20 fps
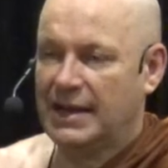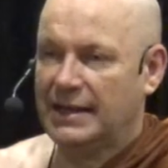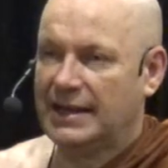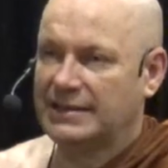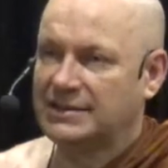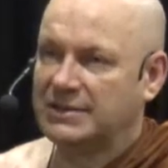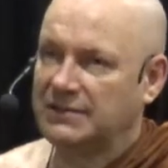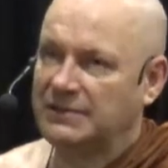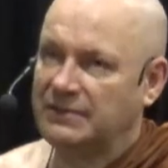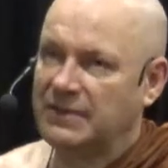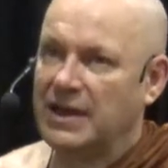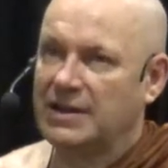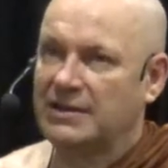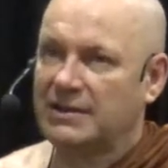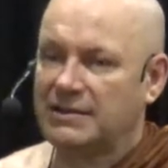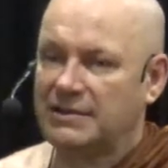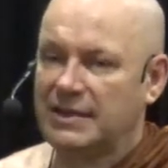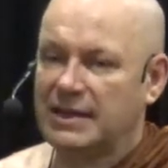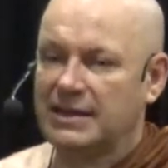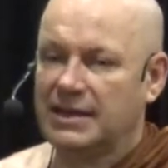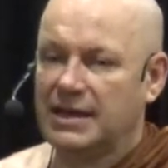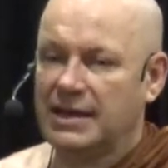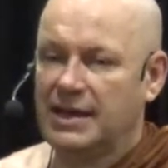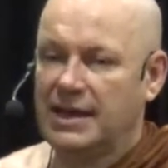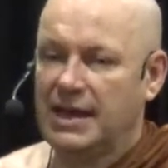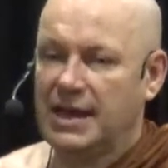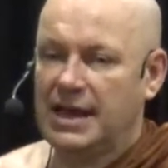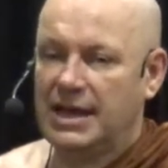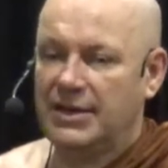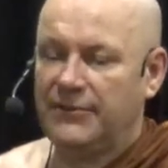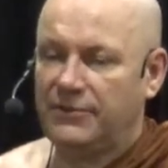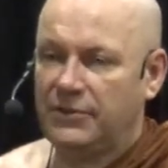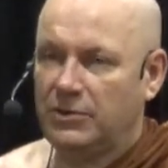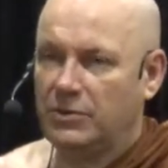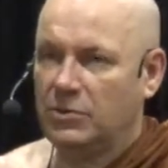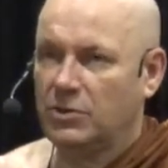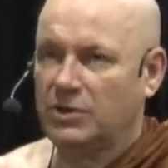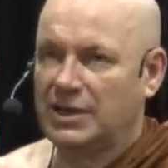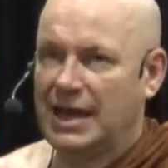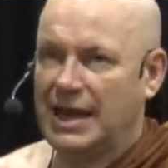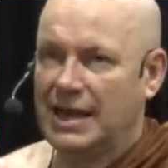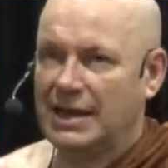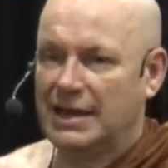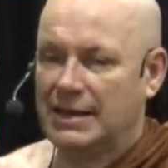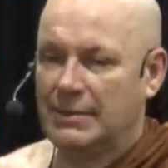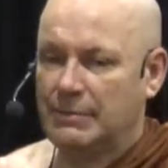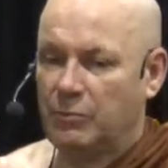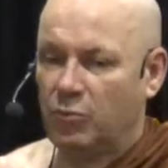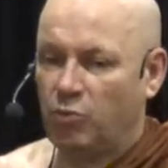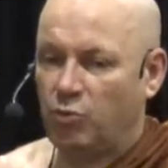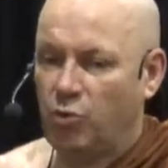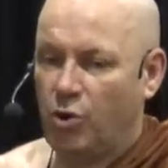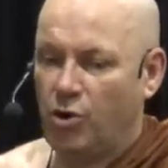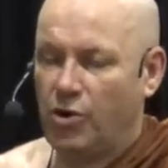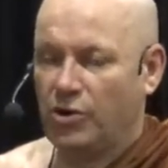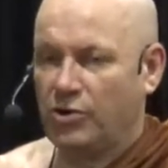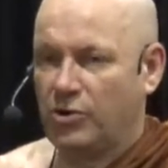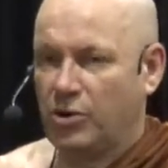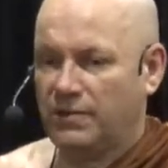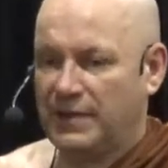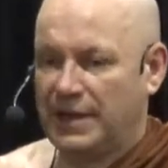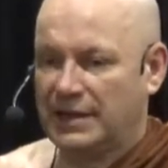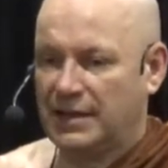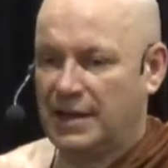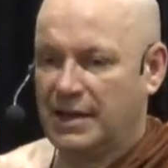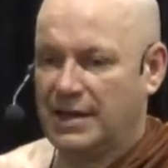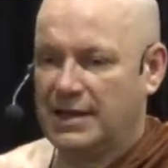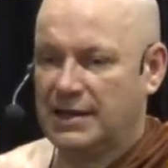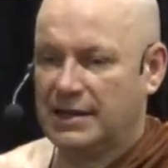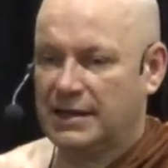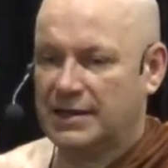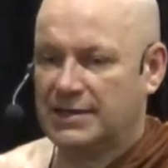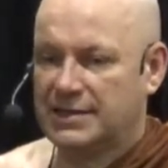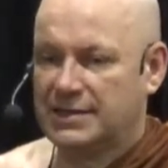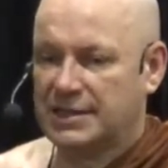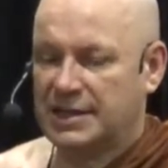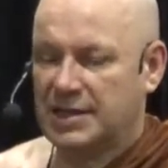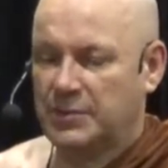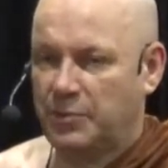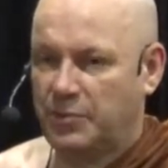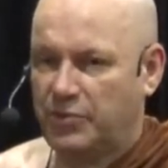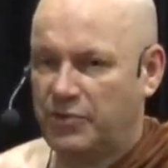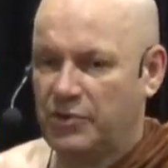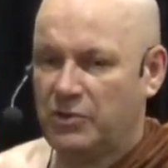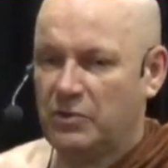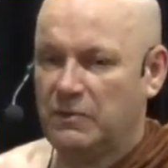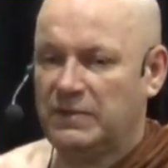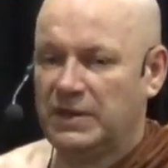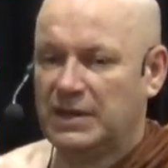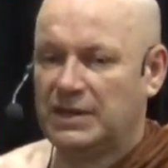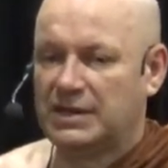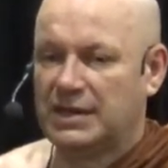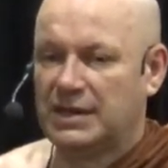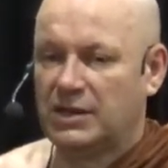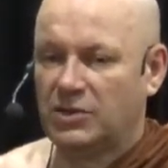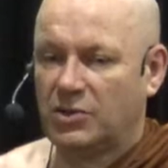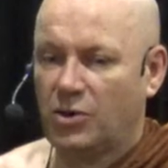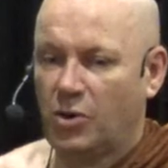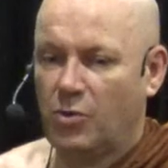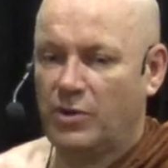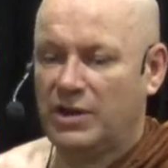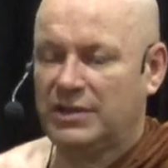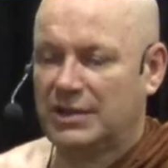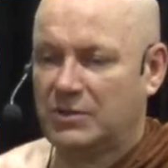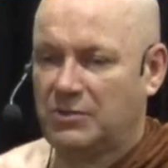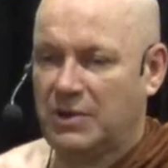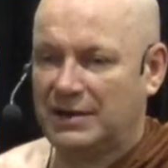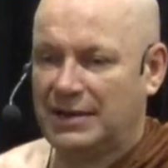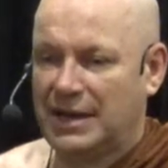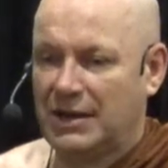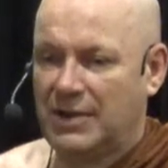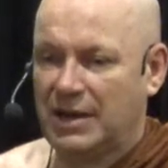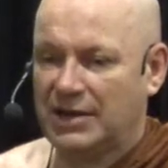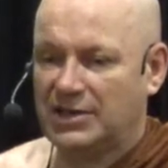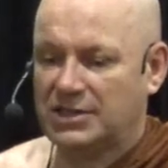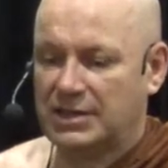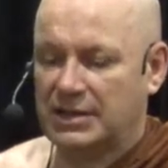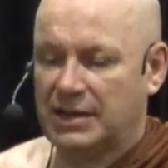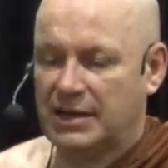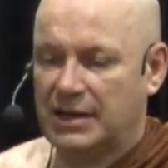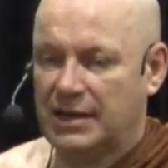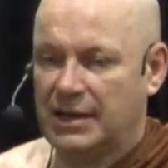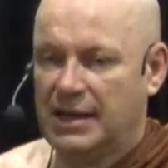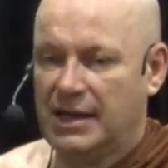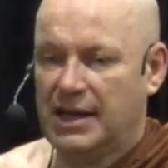That's the final thing. If you can work on that kindness, improve it, go in the right direction,